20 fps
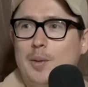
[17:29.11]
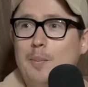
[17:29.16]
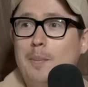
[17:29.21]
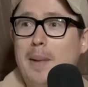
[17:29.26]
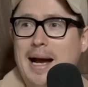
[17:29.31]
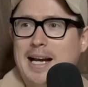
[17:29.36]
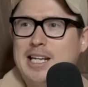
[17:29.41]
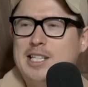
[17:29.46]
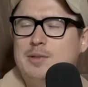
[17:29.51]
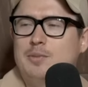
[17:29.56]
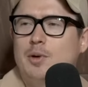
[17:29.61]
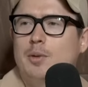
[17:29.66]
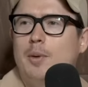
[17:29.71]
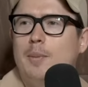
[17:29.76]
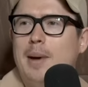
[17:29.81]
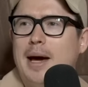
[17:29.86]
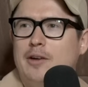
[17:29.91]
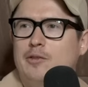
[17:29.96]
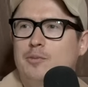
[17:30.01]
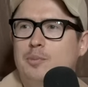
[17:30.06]
the maximum
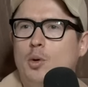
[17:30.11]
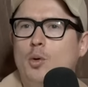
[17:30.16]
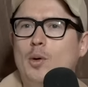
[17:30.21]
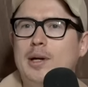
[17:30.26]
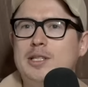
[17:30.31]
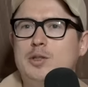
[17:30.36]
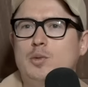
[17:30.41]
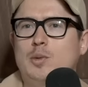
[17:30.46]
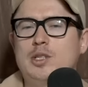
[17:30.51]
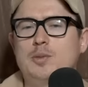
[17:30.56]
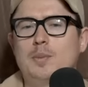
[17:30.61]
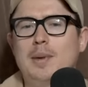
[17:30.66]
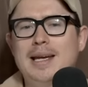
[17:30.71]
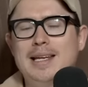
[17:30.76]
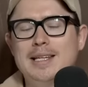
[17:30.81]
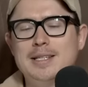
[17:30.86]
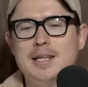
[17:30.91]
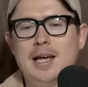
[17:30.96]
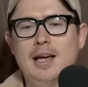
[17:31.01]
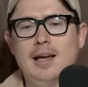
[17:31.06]
amount of points, which
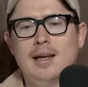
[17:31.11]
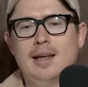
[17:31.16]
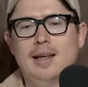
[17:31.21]
means